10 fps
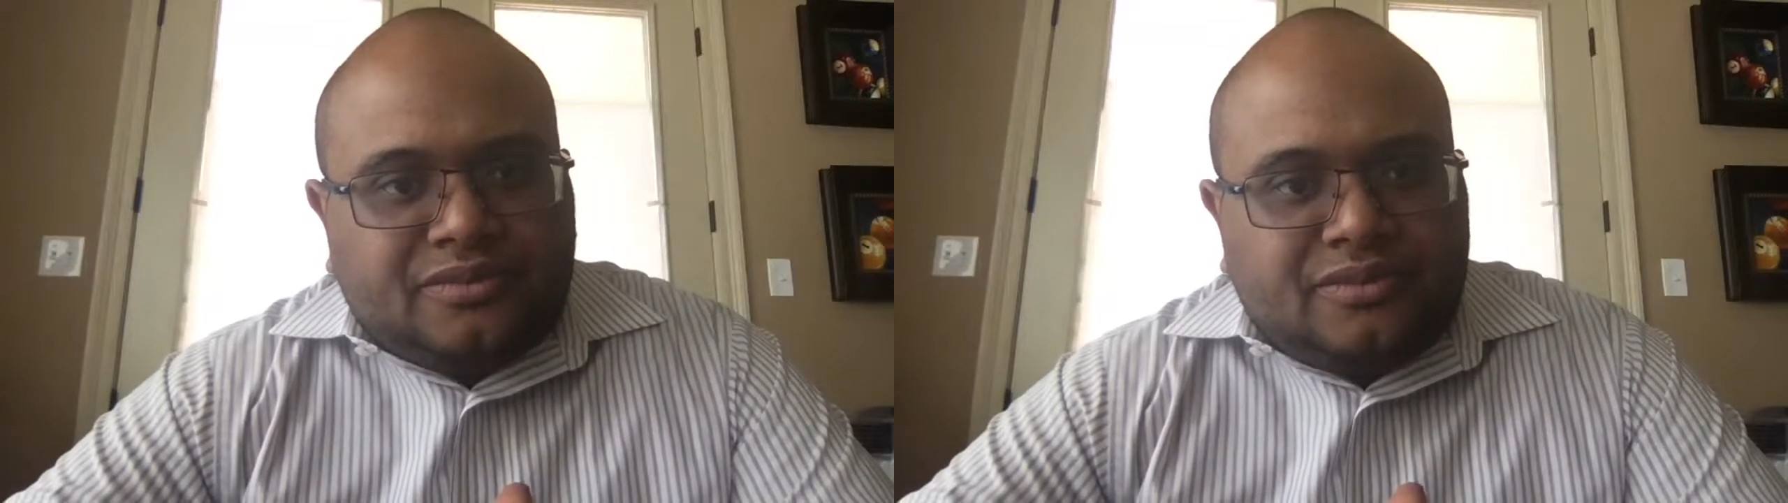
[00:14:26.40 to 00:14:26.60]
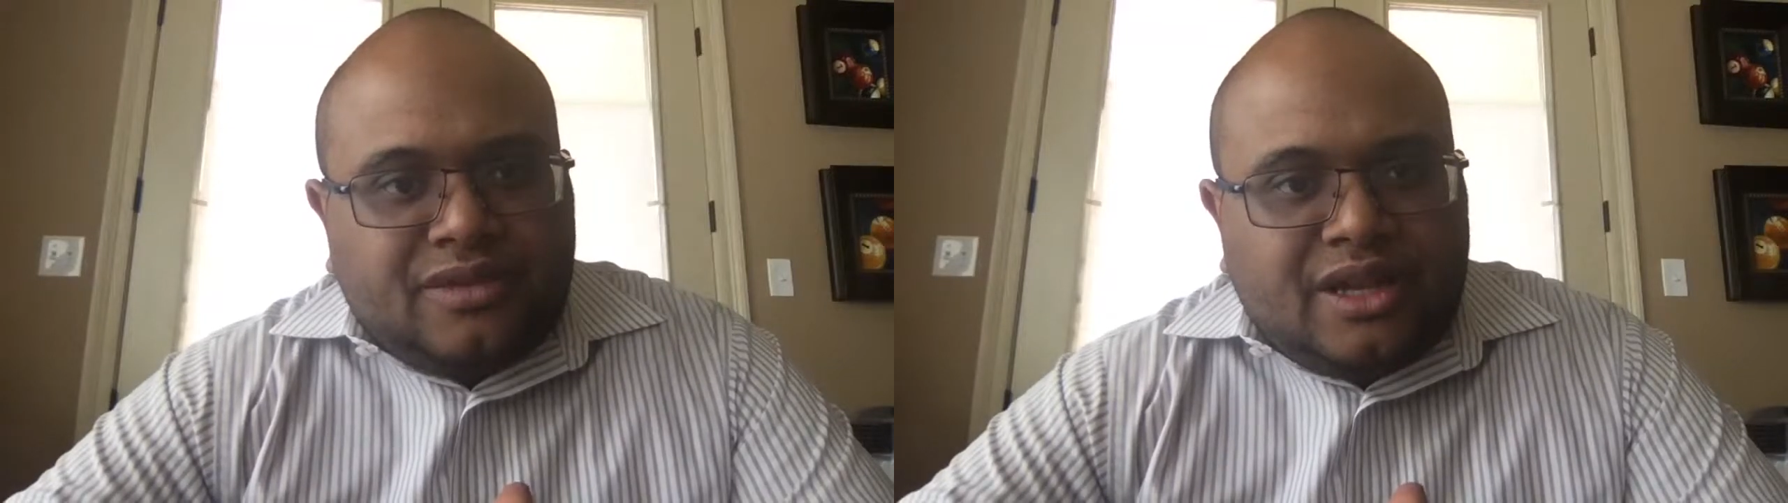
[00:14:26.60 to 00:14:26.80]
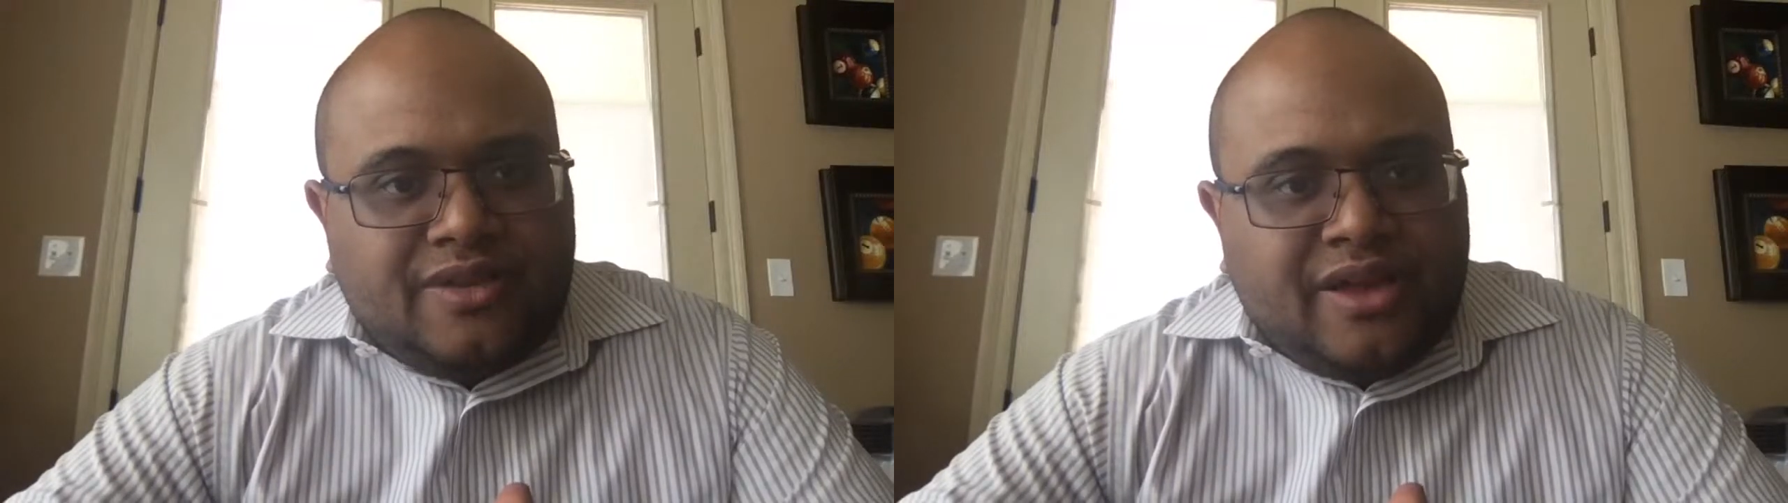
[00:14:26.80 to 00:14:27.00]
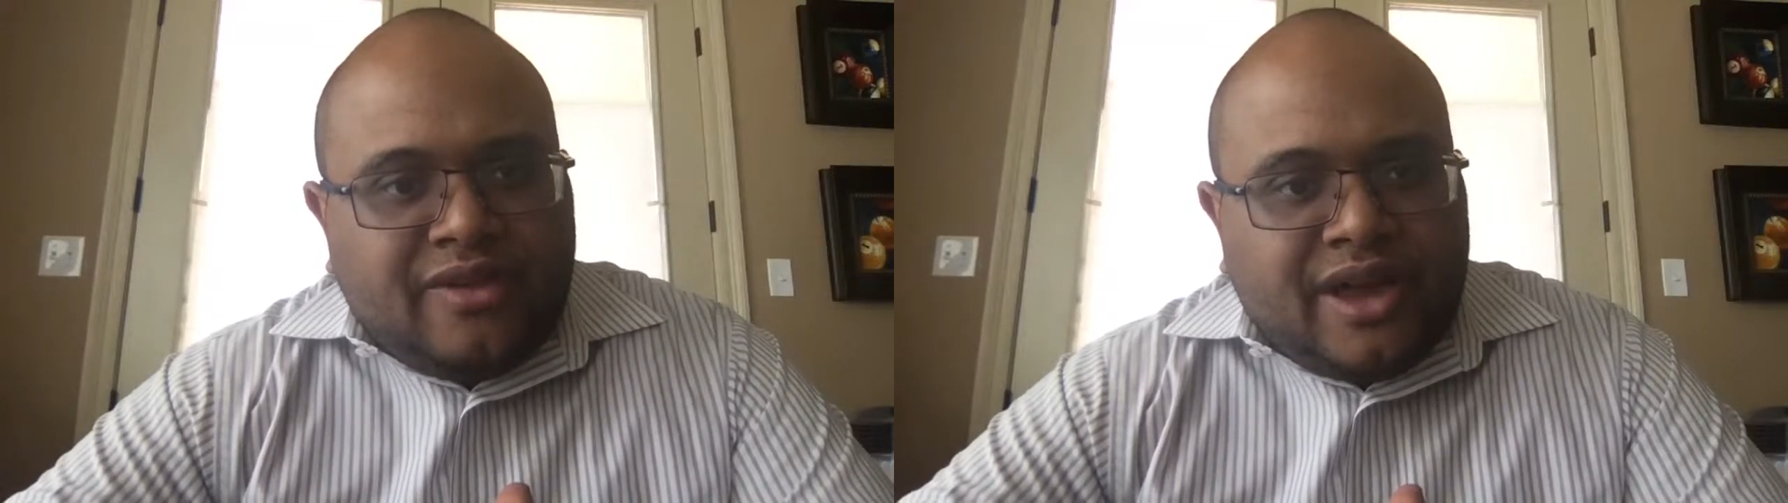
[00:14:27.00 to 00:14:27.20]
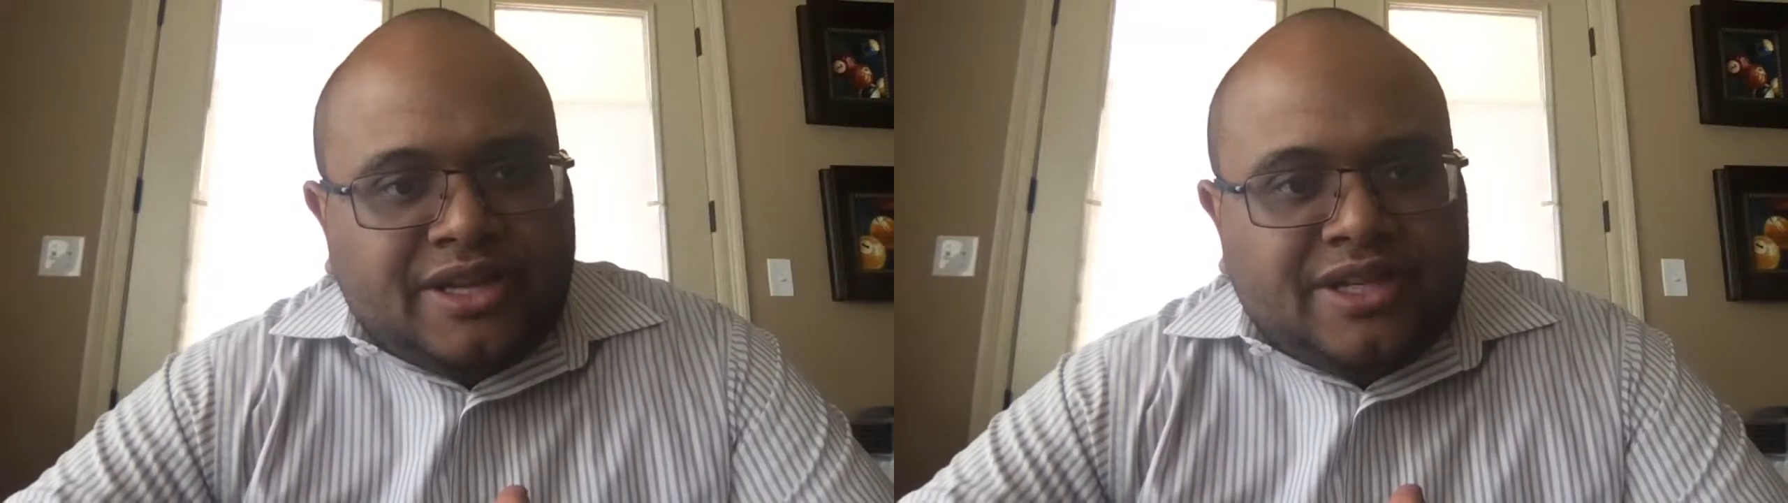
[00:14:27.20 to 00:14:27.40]
they've
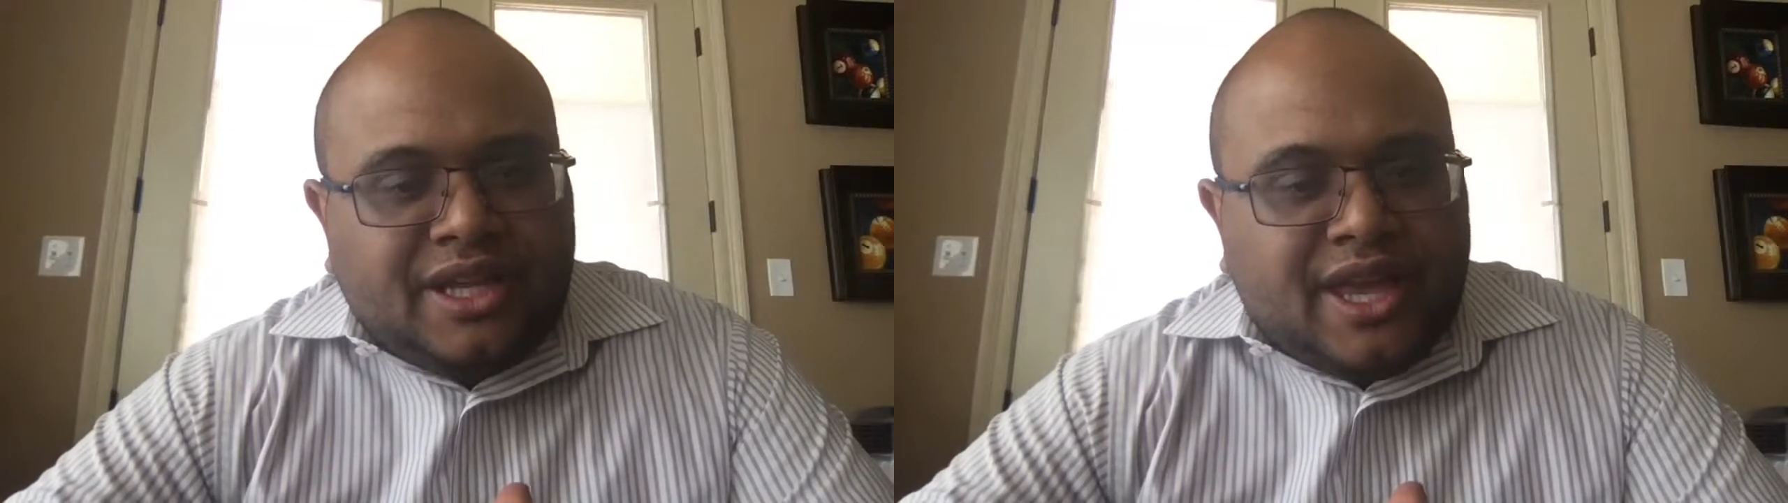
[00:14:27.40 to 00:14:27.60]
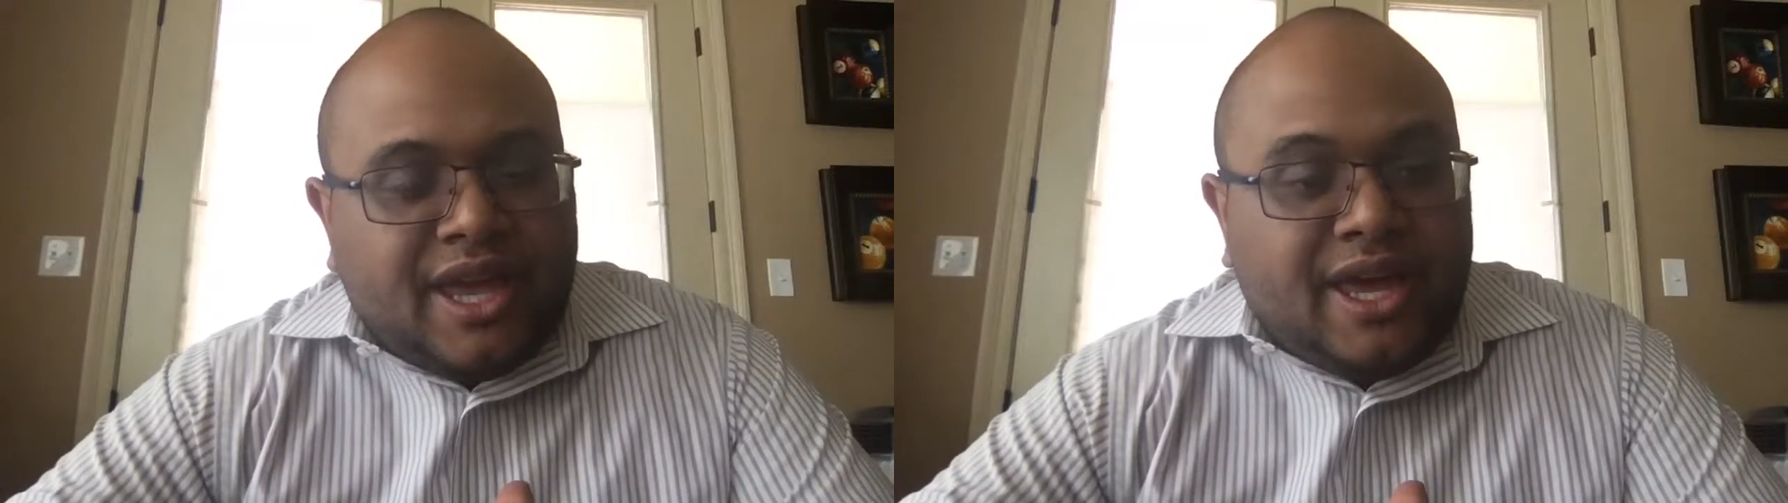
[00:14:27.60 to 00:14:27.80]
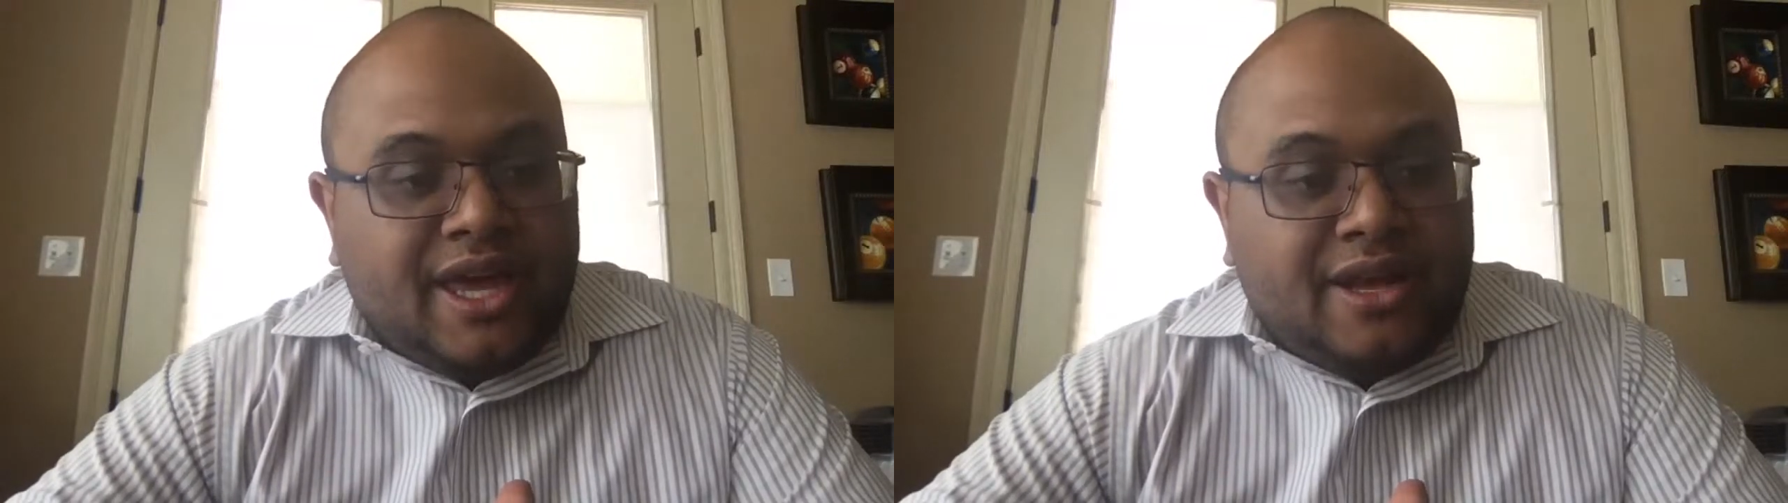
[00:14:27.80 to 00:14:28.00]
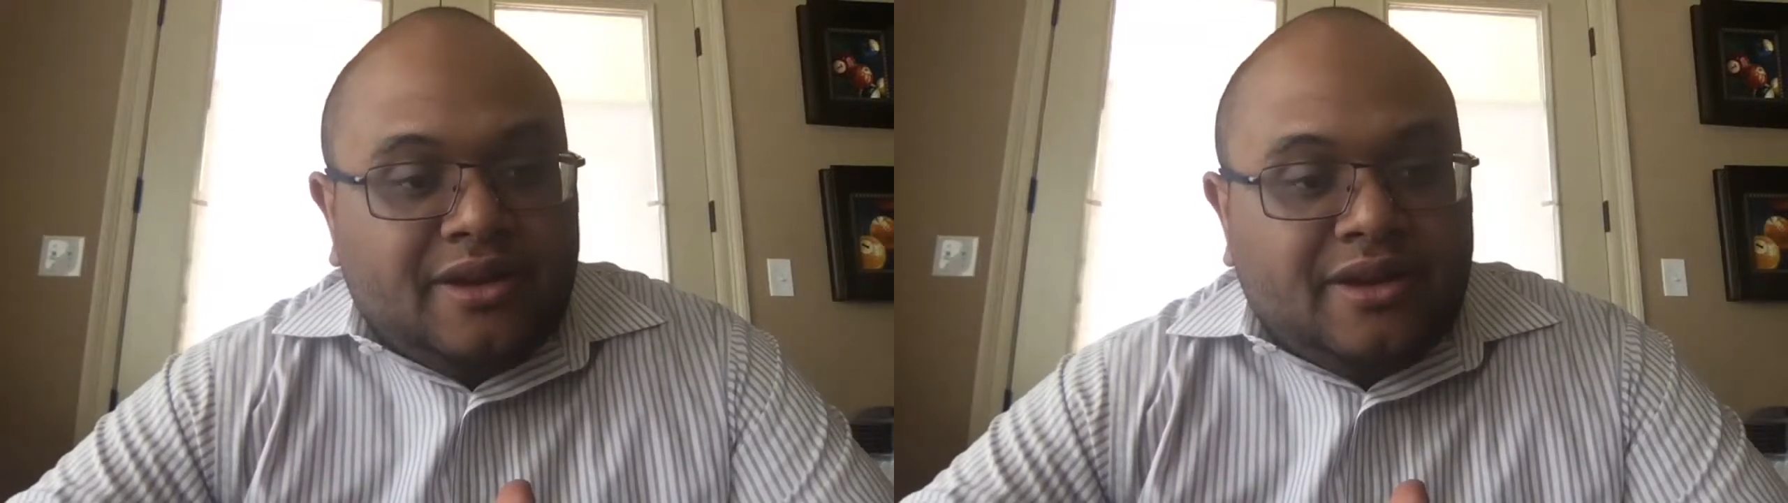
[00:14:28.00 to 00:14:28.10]
actually had,